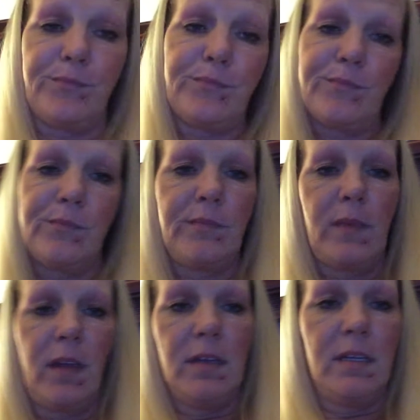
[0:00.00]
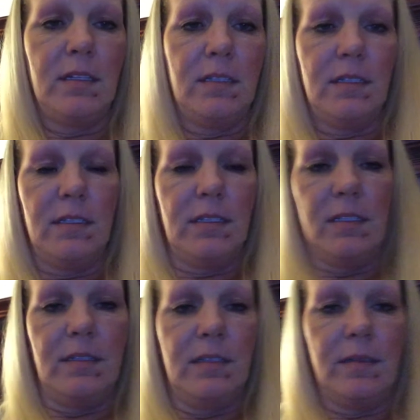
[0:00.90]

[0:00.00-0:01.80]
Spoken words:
(no one is talking)